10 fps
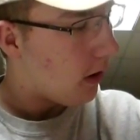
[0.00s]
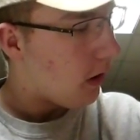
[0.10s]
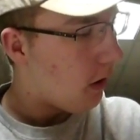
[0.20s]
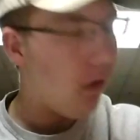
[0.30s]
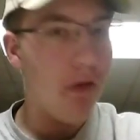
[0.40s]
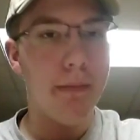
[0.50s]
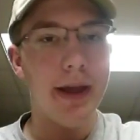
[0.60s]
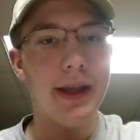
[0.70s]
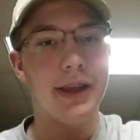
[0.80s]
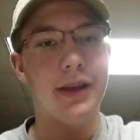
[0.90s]
all of
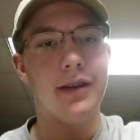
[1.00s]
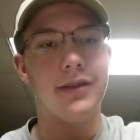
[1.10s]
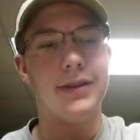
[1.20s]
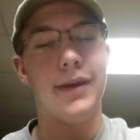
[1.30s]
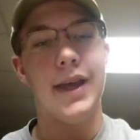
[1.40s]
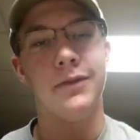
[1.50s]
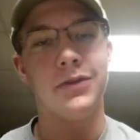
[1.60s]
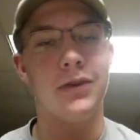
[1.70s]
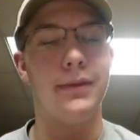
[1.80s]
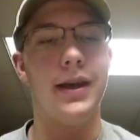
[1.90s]
my guns, I have a
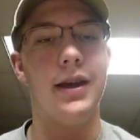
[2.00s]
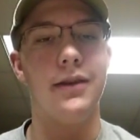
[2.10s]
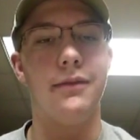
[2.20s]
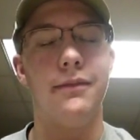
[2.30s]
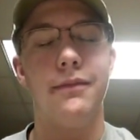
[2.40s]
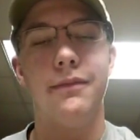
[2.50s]
store behind them.